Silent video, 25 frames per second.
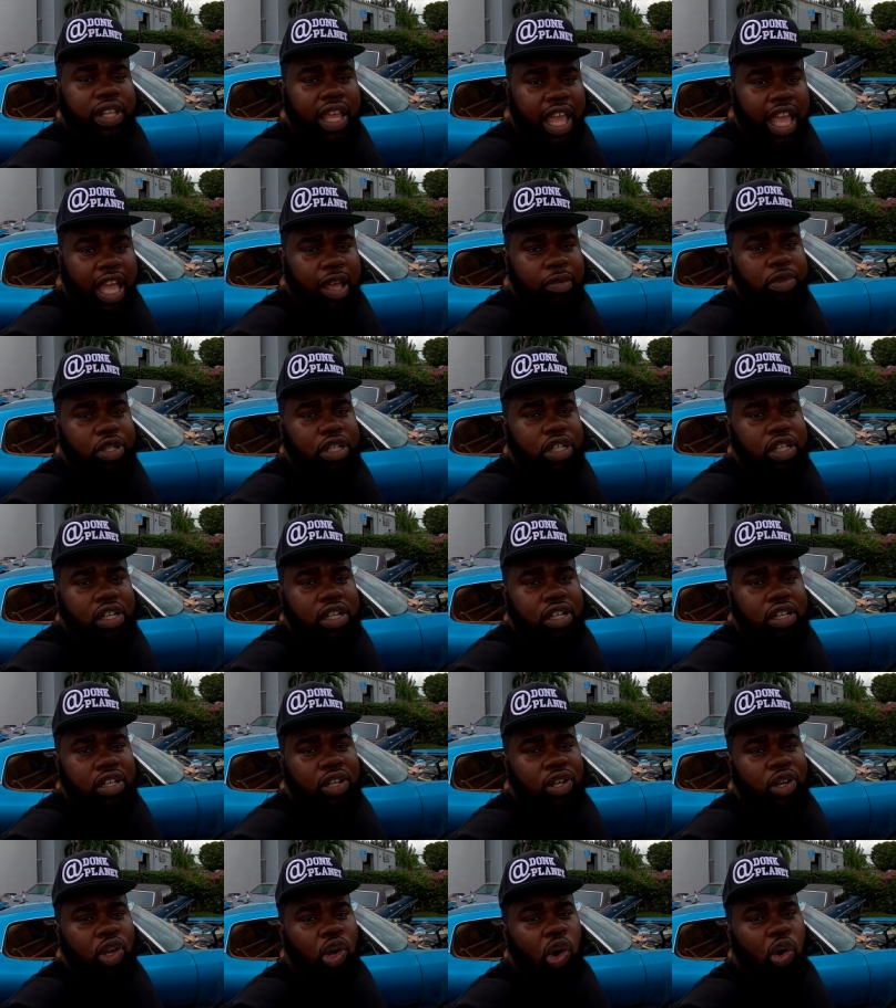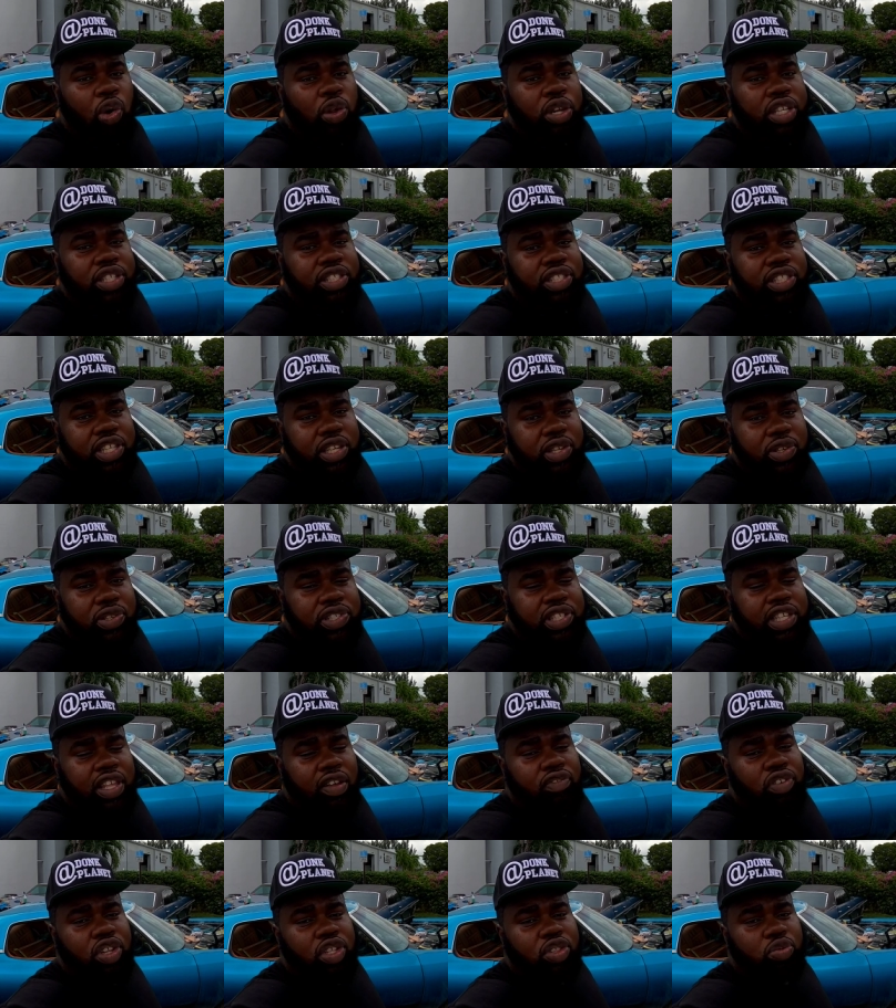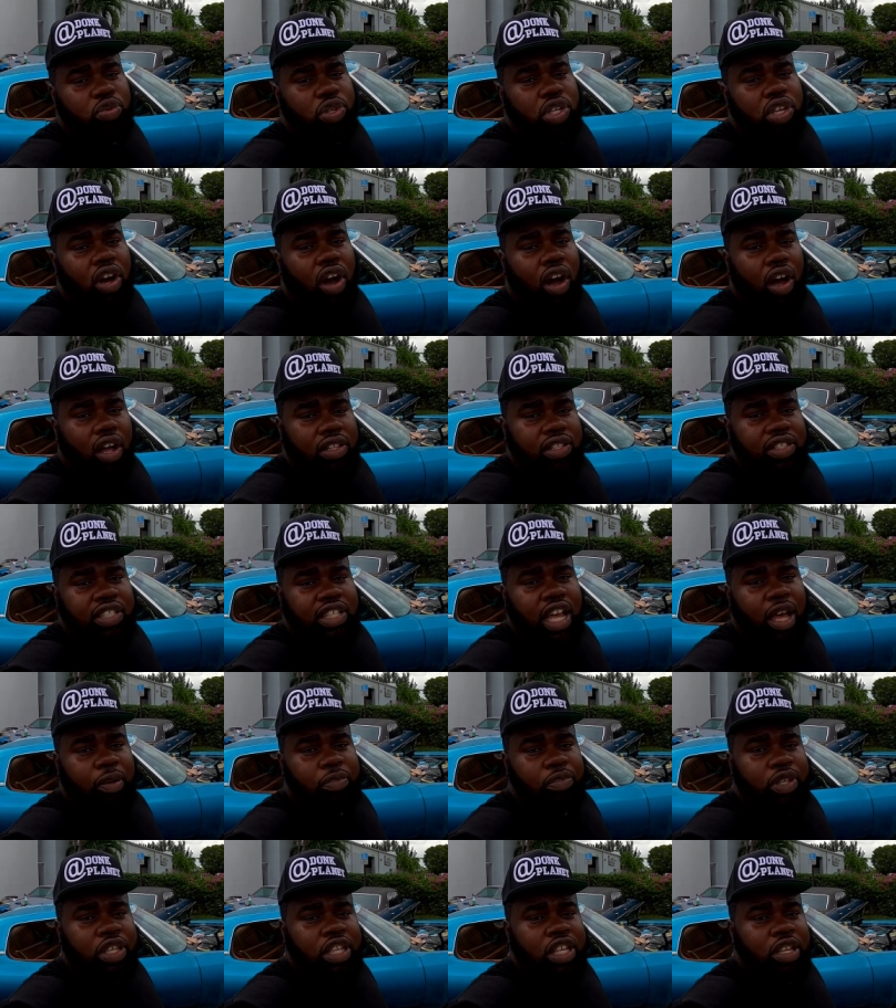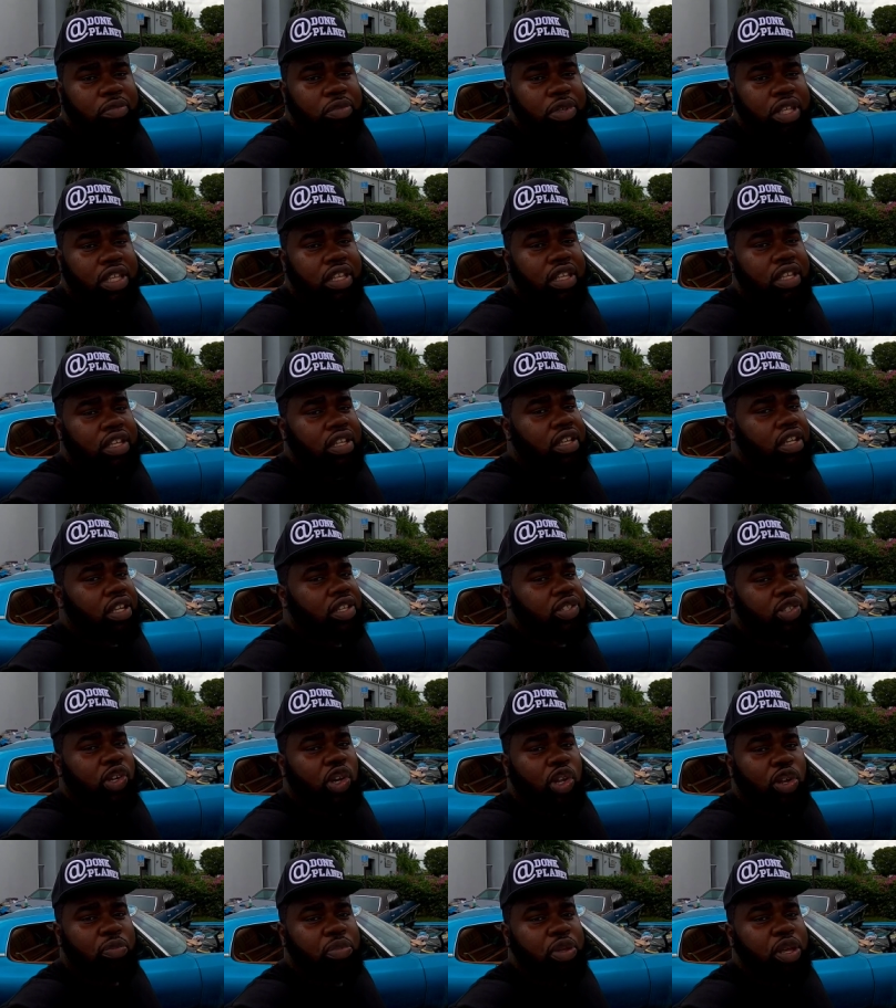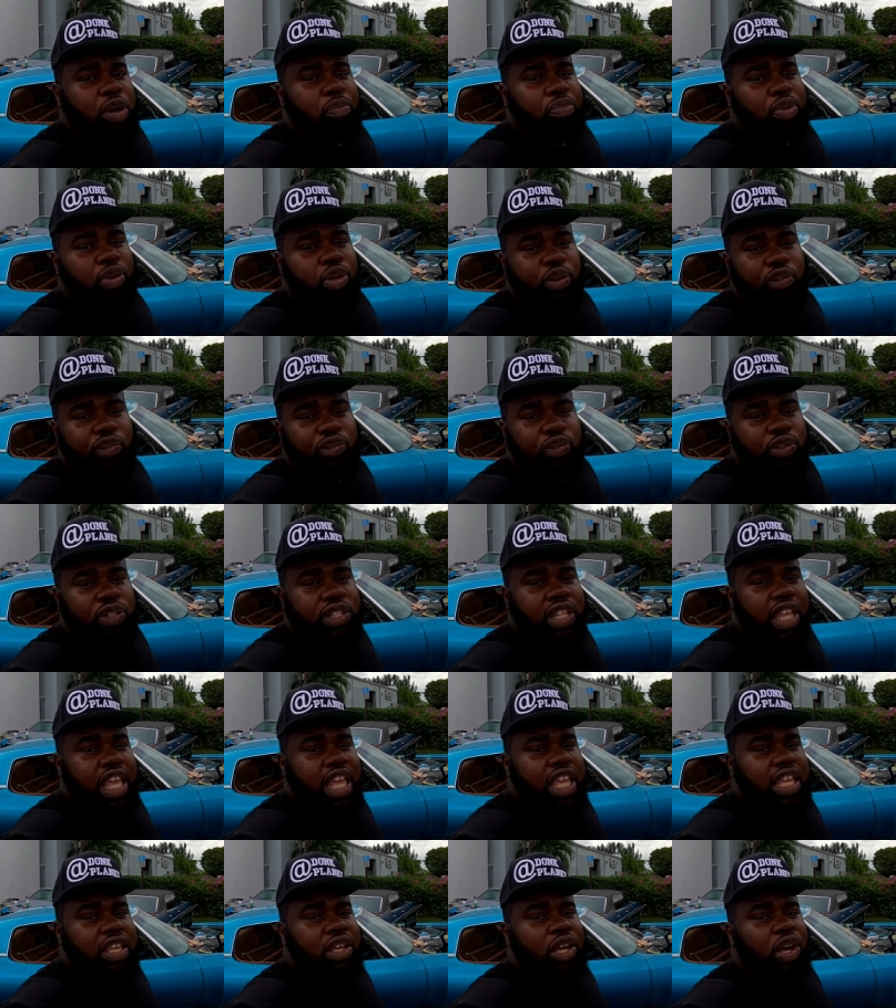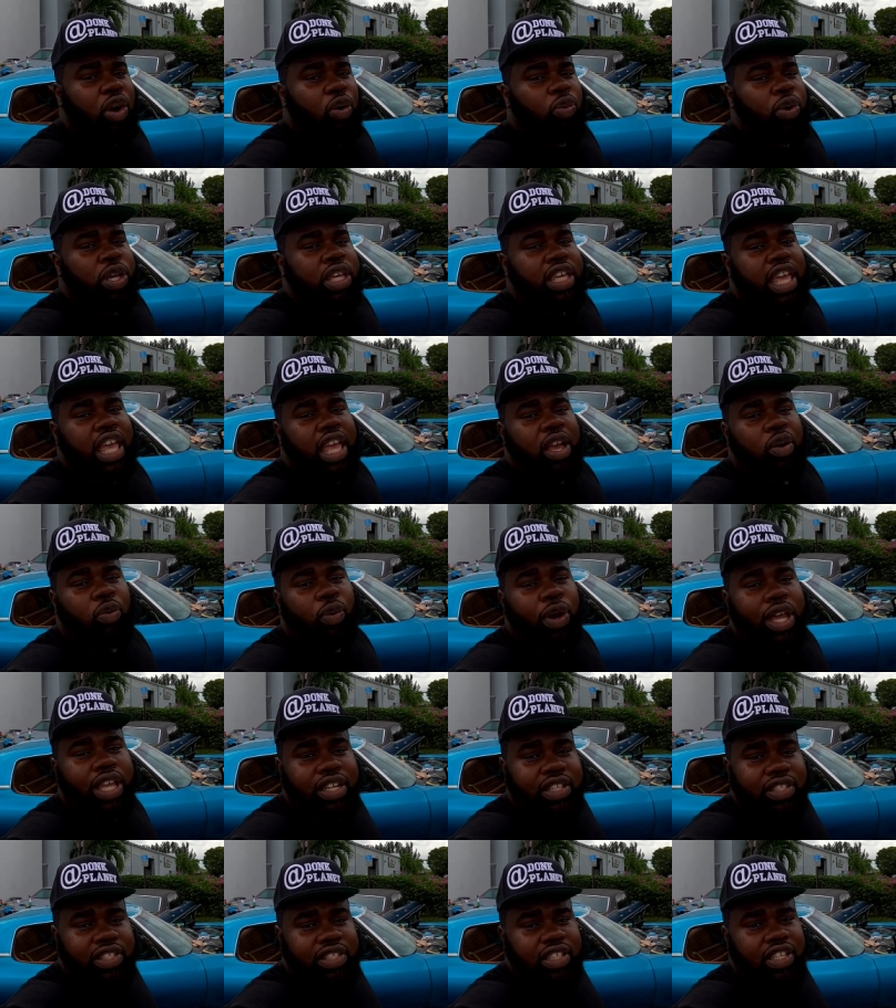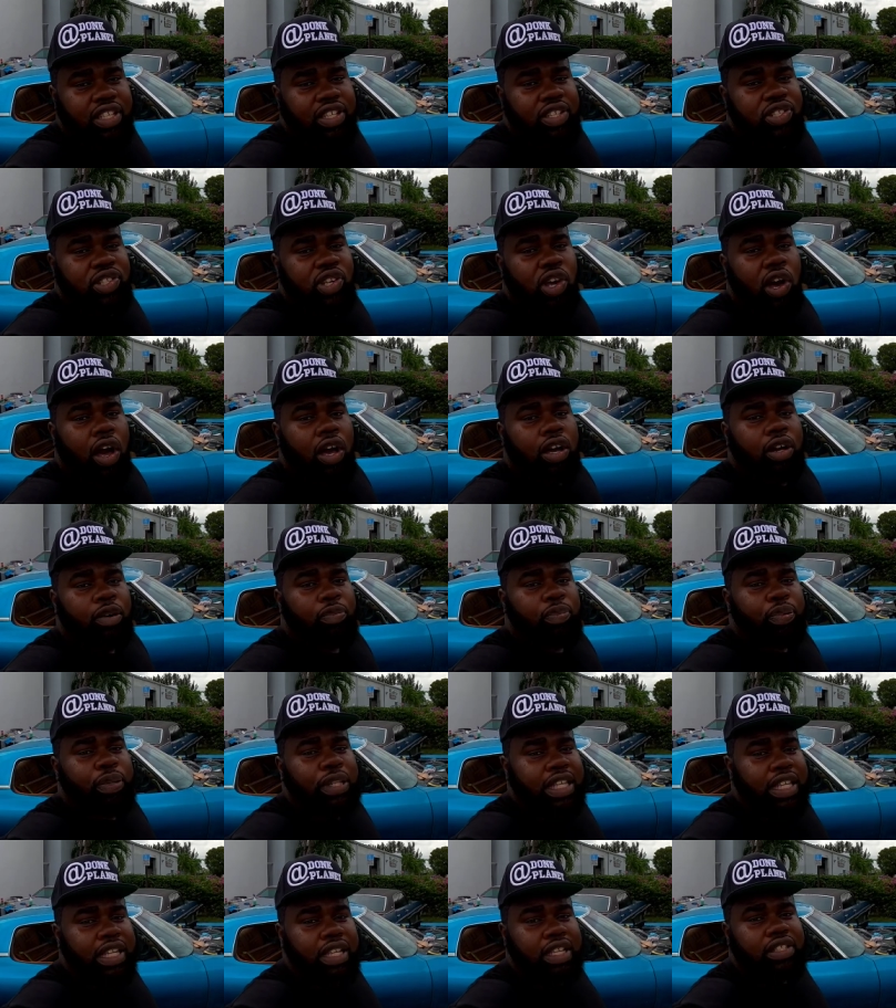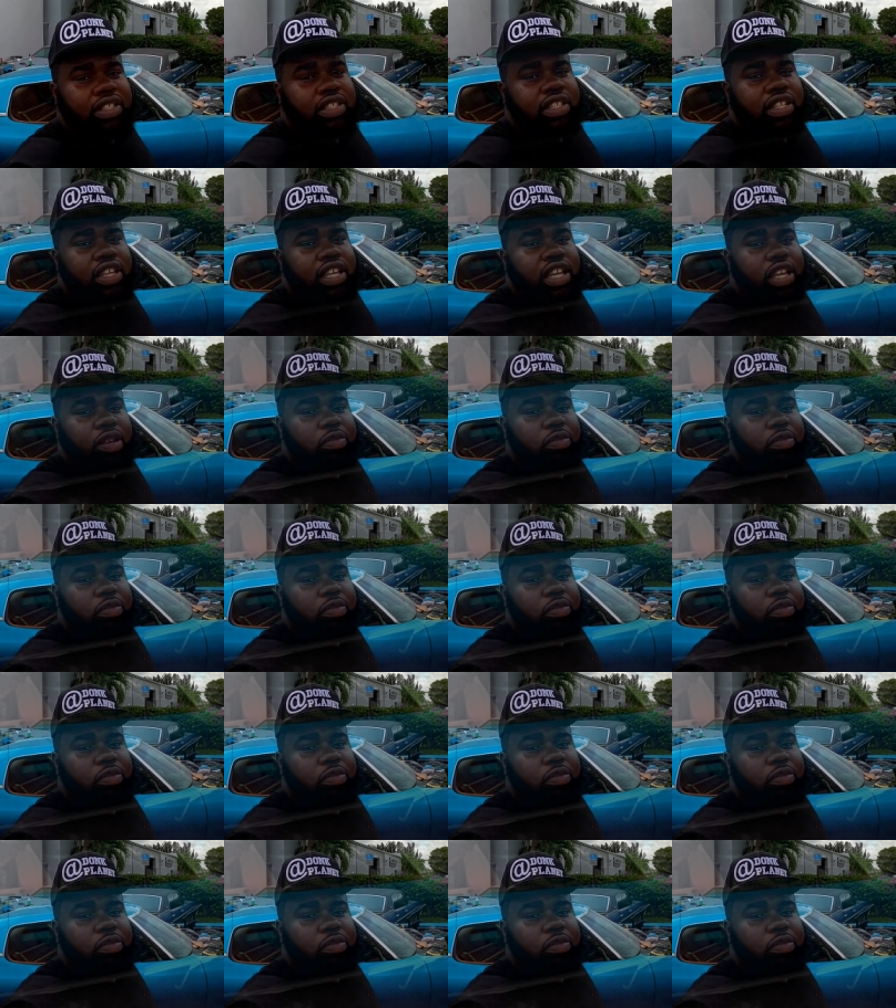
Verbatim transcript: damn good on this Till 73 hardtop, you hear me? It's gonna be a beautiful thing. We can't wait to see this car completed, you